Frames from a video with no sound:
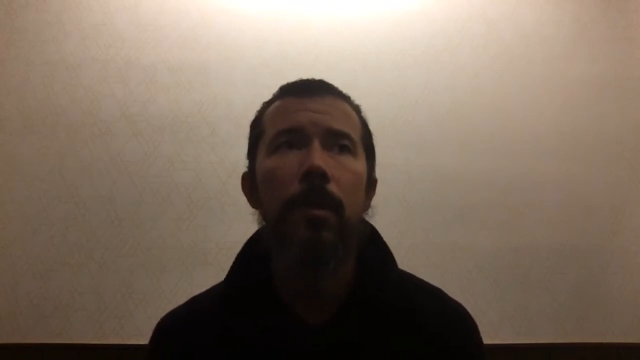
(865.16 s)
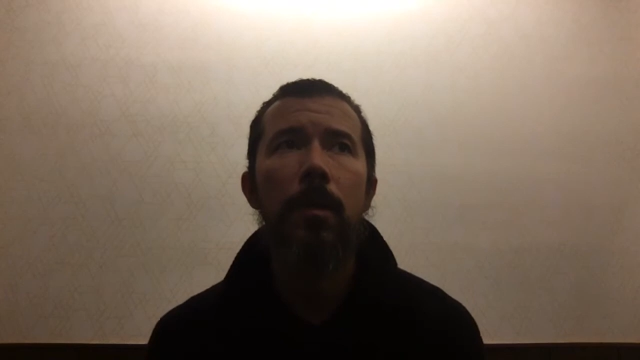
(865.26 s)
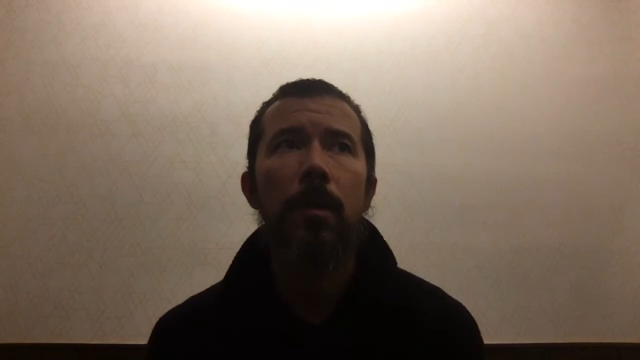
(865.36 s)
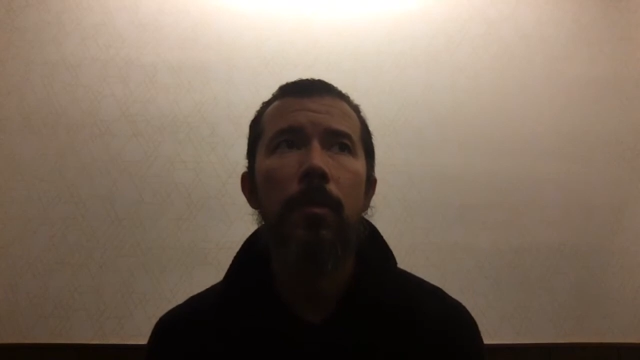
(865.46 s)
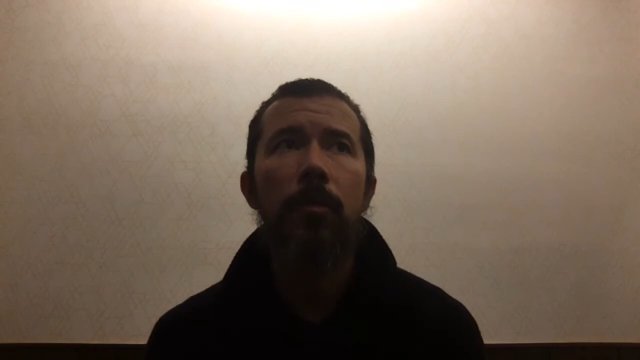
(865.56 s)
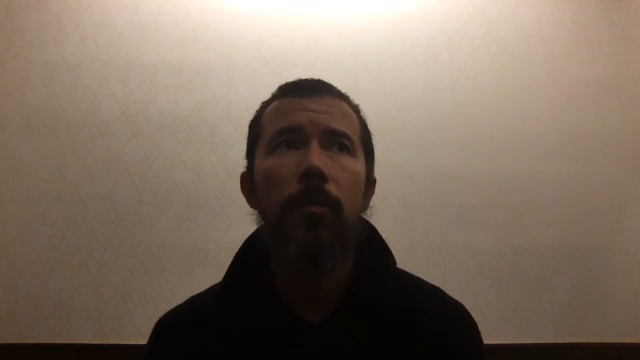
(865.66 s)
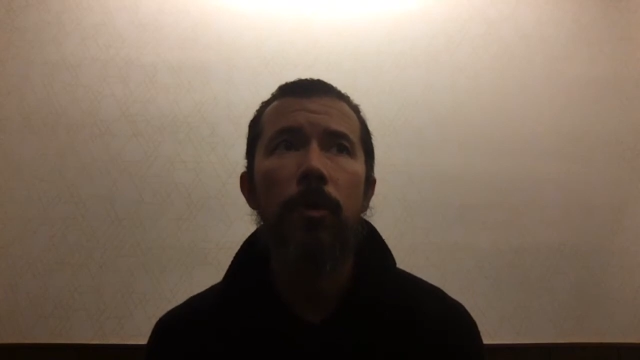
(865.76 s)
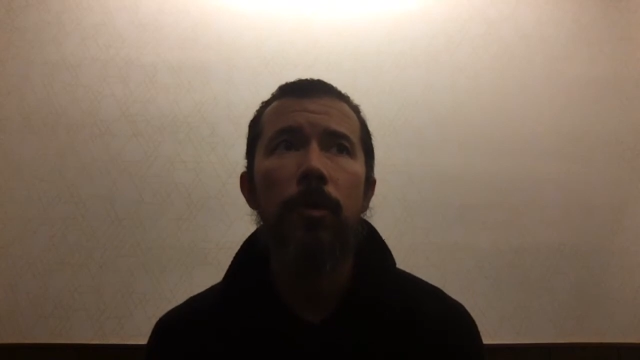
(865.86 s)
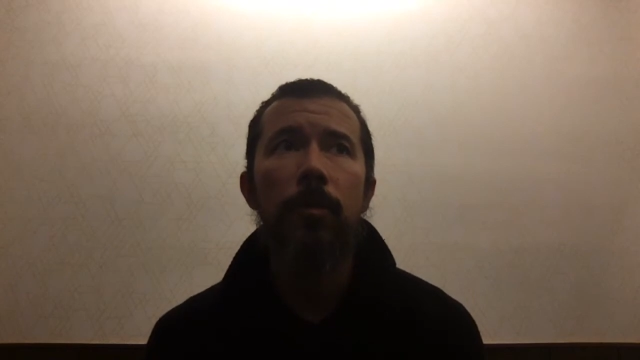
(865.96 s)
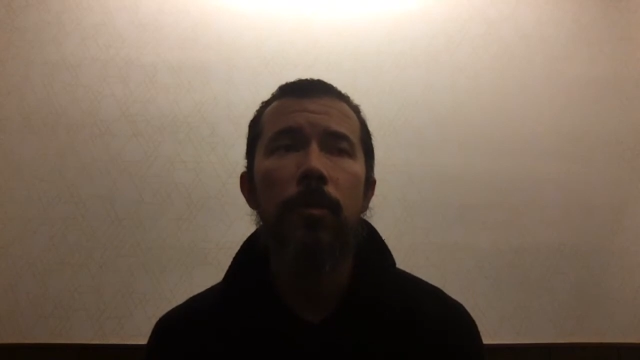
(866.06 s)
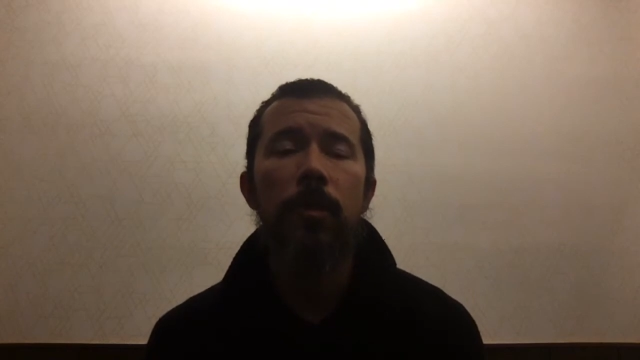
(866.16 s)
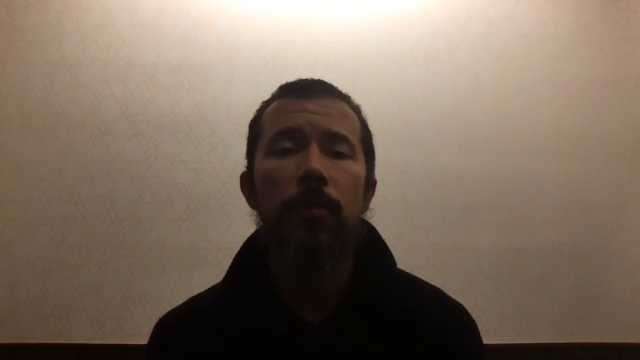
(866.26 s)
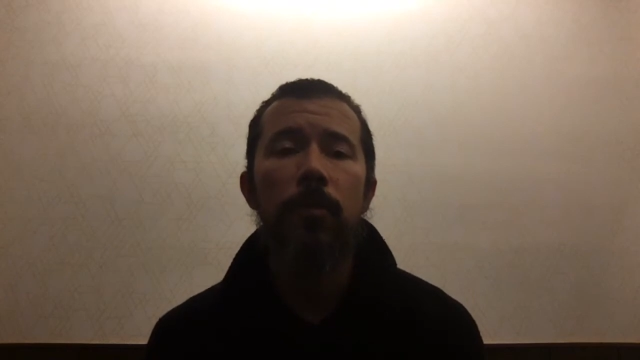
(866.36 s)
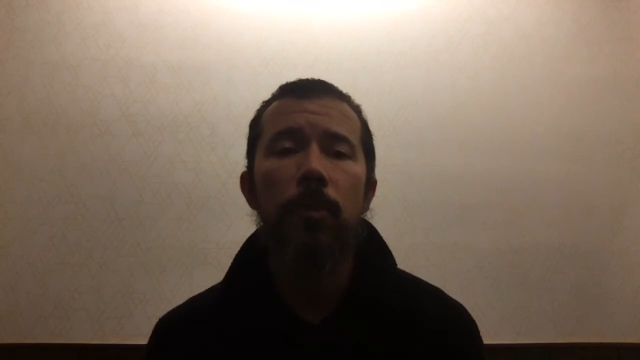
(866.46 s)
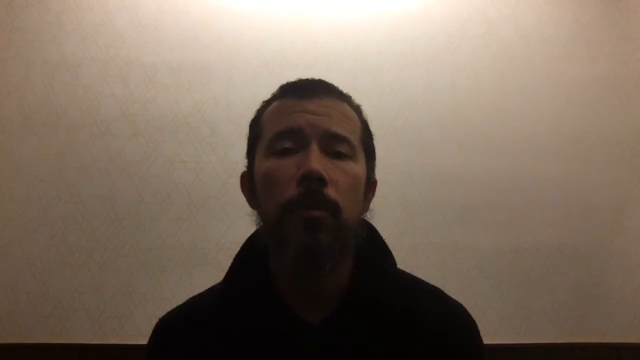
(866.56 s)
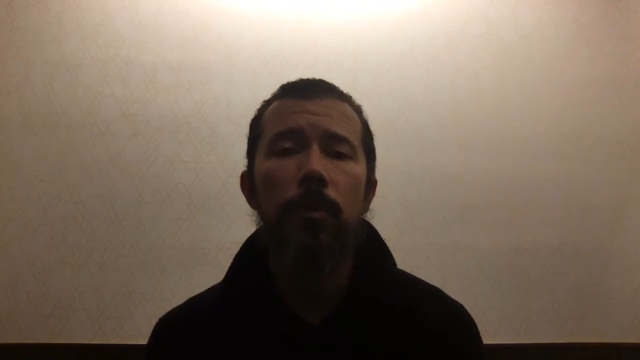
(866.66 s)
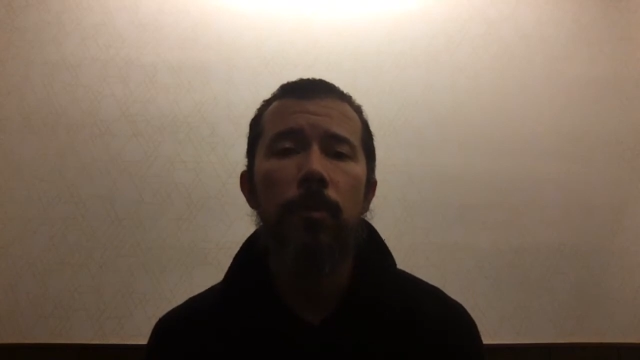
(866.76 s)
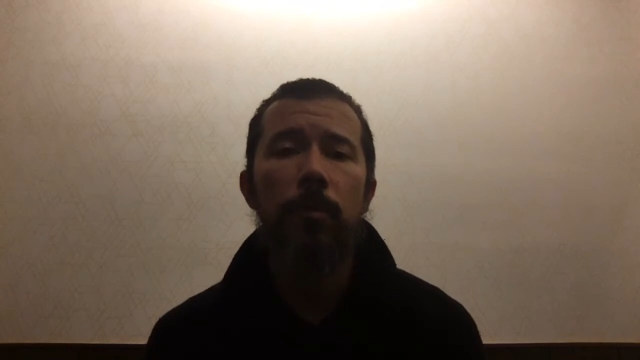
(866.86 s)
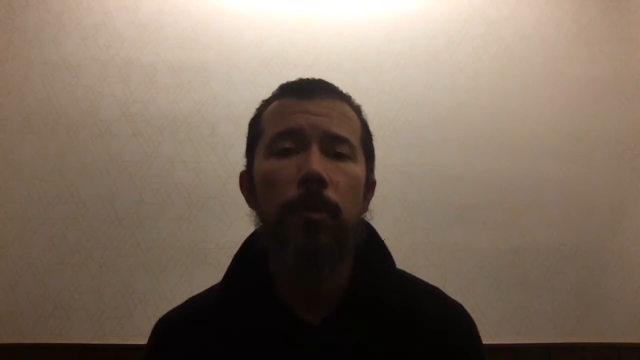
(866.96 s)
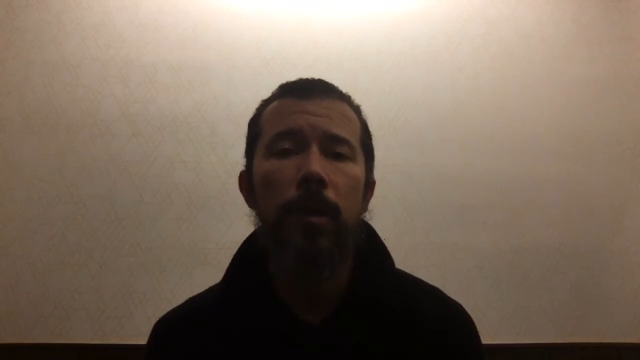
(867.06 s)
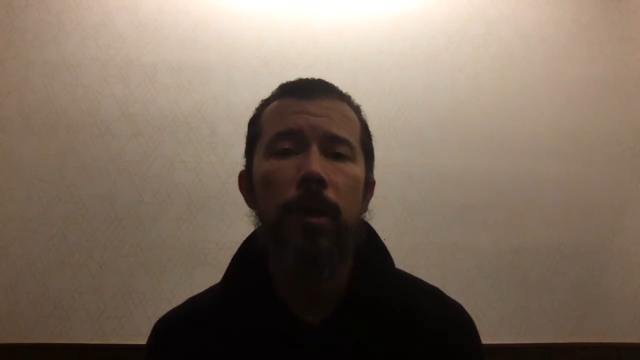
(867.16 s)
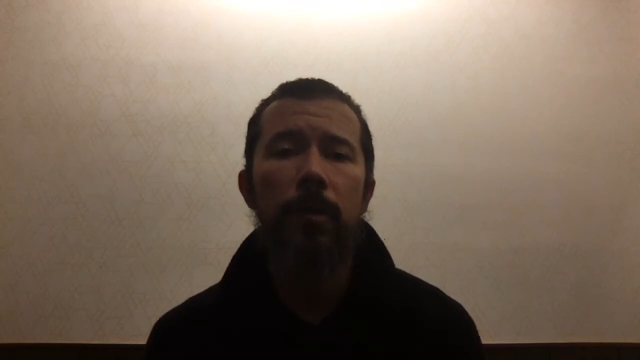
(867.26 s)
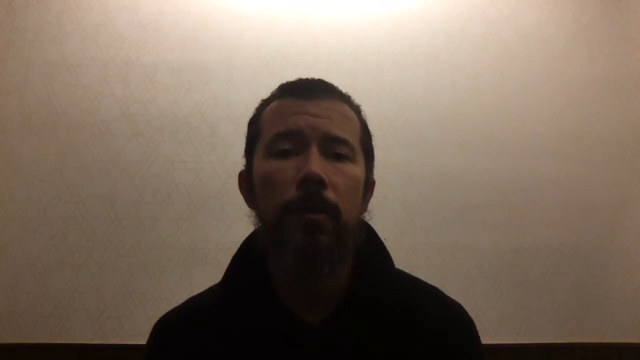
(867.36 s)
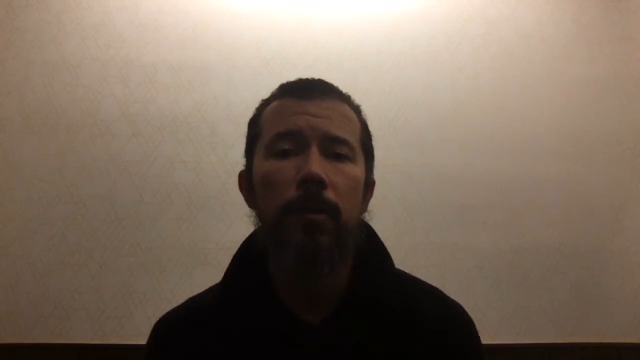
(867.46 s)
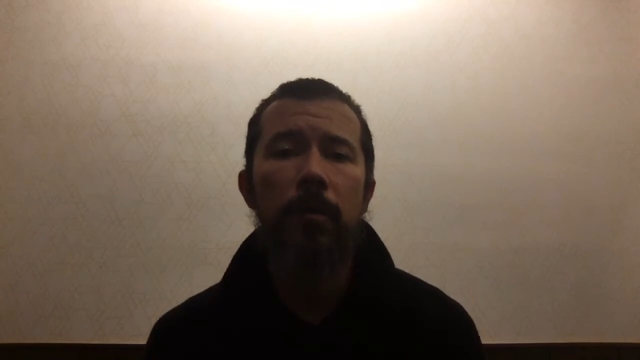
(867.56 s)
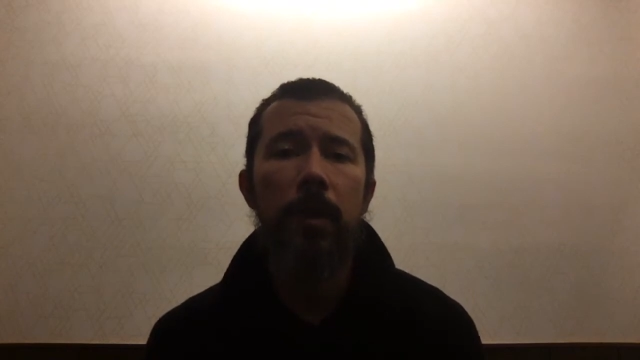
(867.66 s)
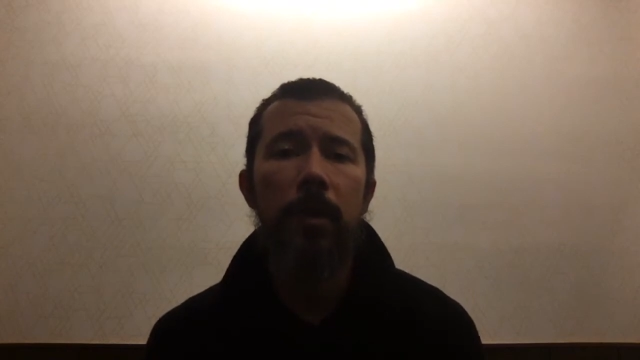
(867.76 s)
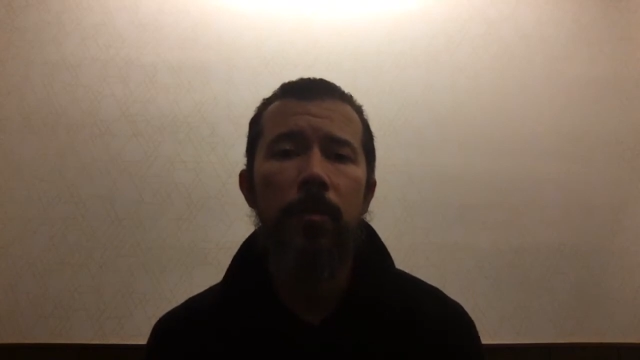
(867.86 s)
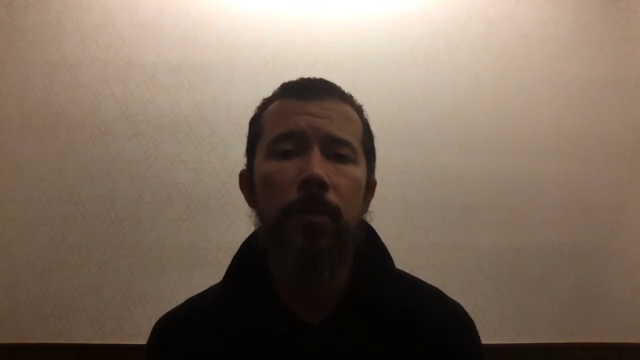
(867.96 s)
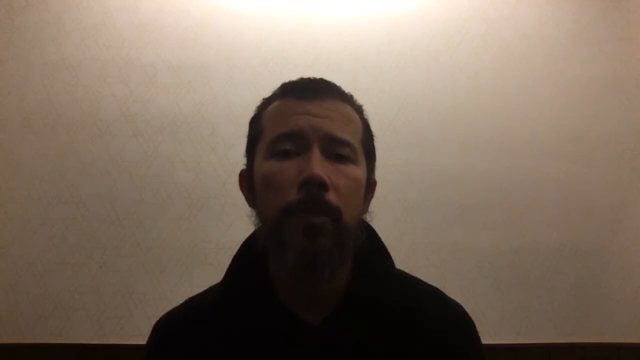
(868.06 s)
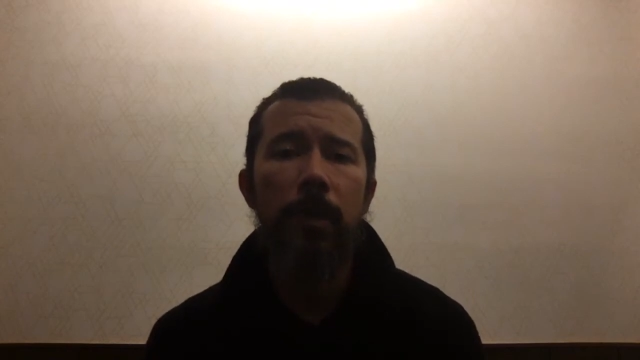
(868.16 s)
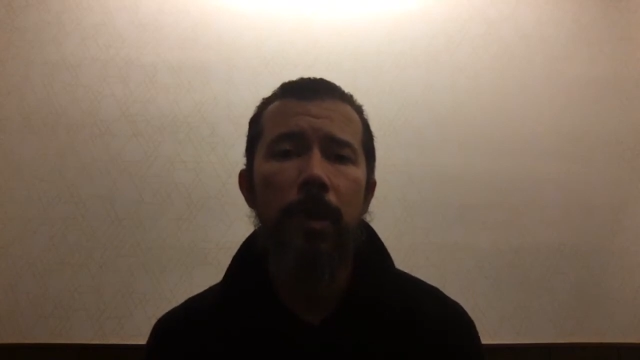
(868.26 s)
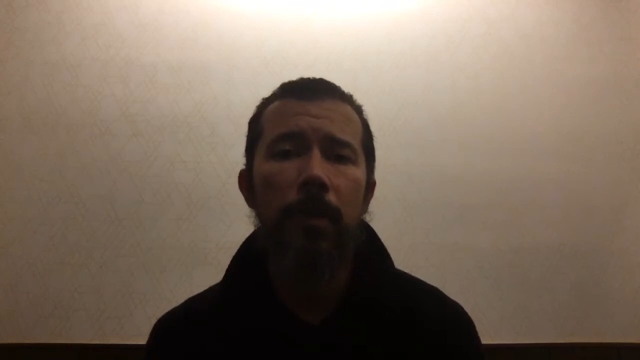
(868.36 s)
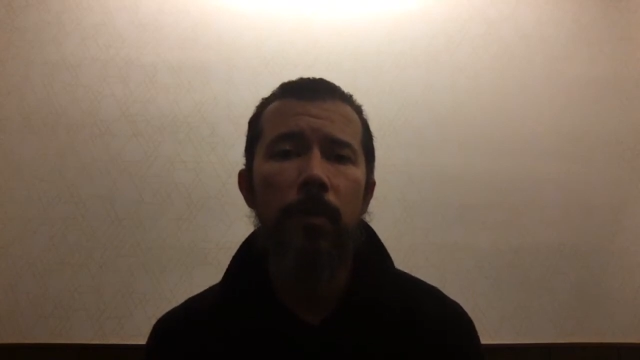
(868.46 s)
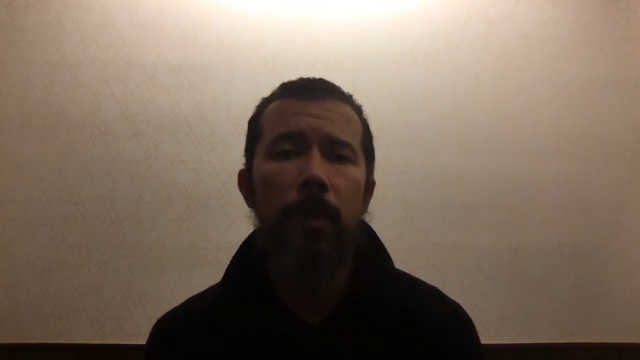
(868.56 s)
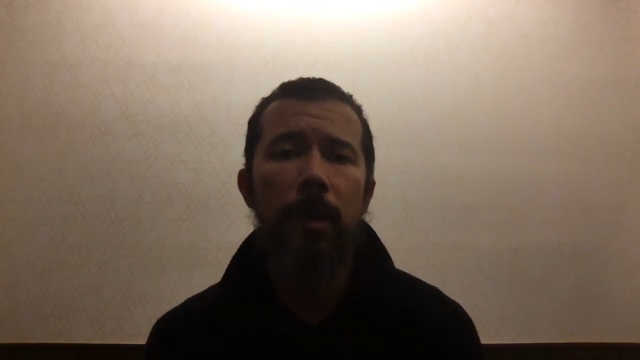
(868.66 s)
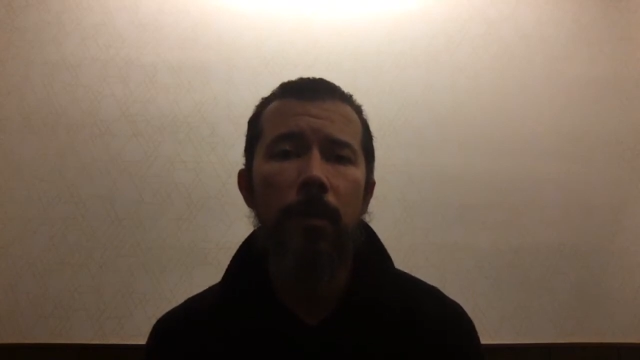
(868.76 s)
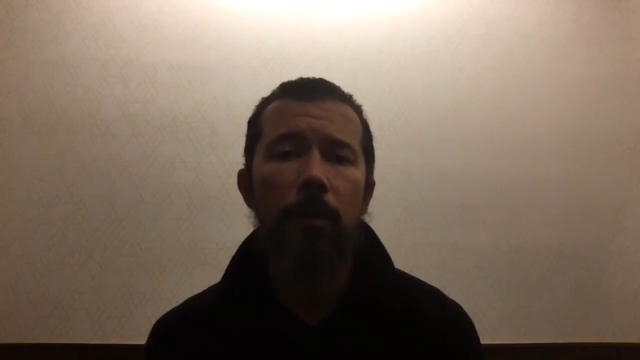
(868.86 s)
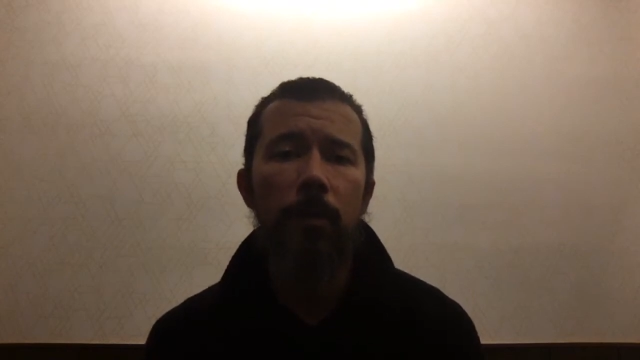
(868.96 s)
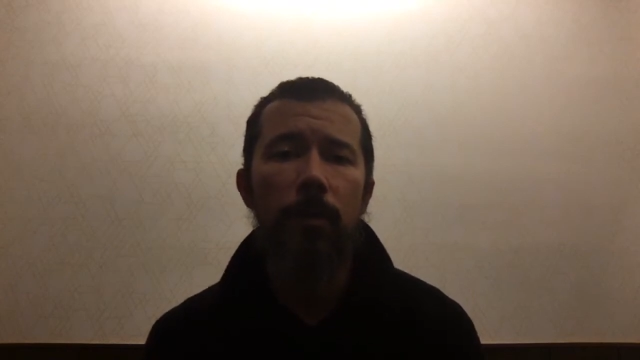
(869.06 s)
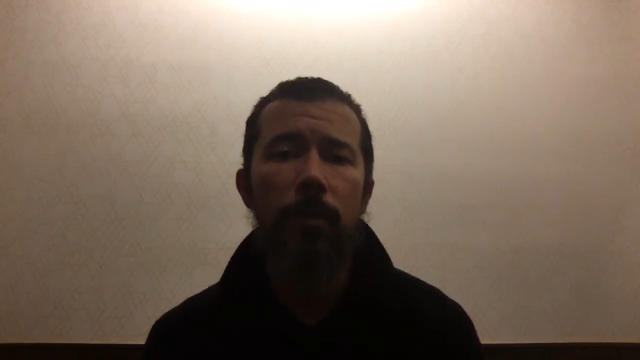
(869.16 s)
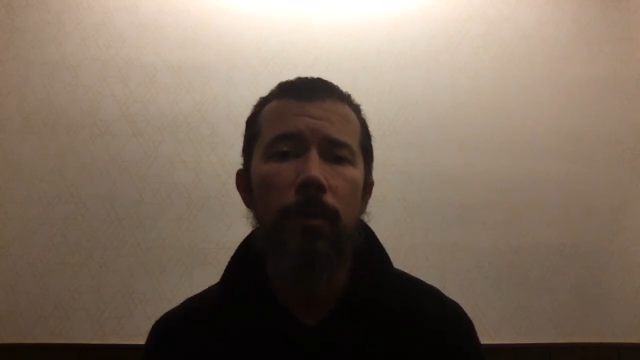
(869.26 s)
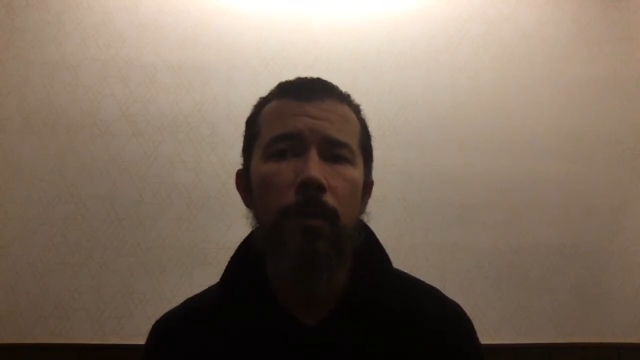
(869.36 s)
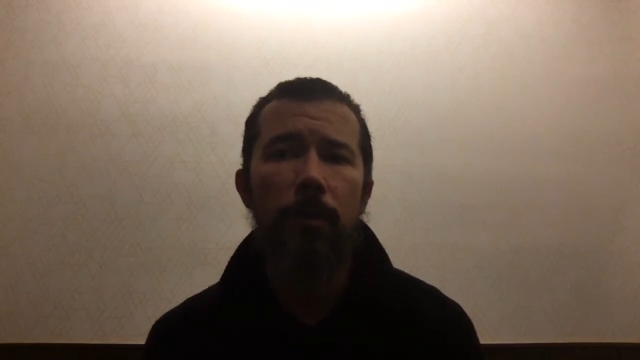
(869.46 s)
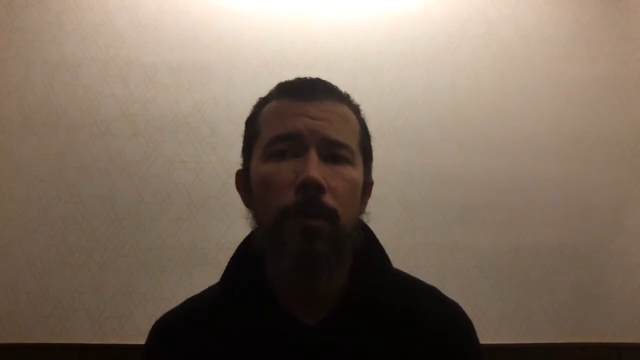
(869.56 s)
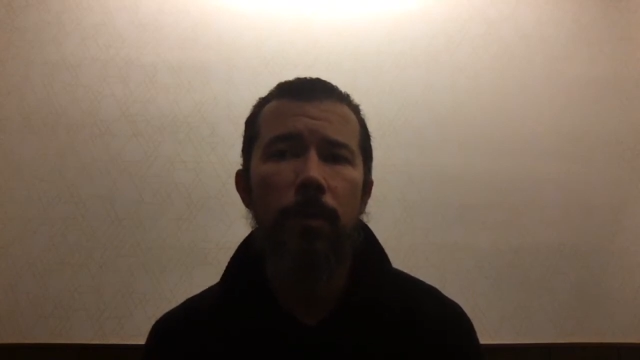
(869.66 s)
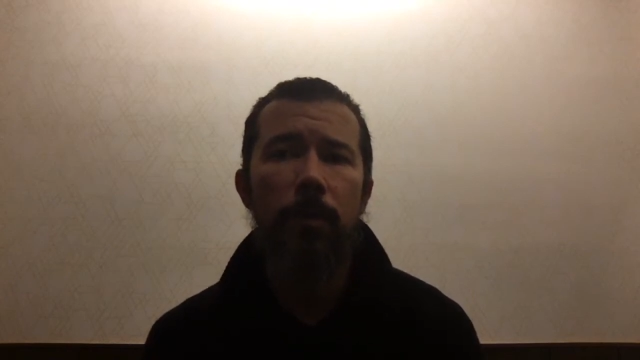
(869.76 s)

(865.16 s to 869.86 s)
started to shift more toward the product management side as we got closer to launch.